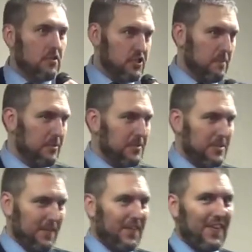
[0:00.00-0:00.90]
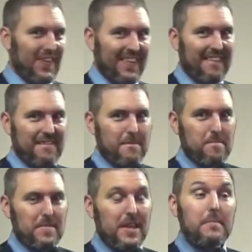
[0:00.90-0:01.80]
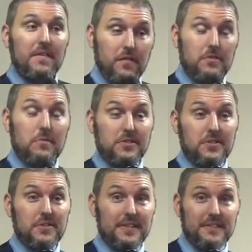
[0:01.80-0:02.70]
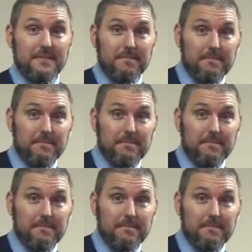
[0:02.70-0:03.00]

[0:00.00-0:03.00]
worship Lucifer. They'll be the first ones to do it.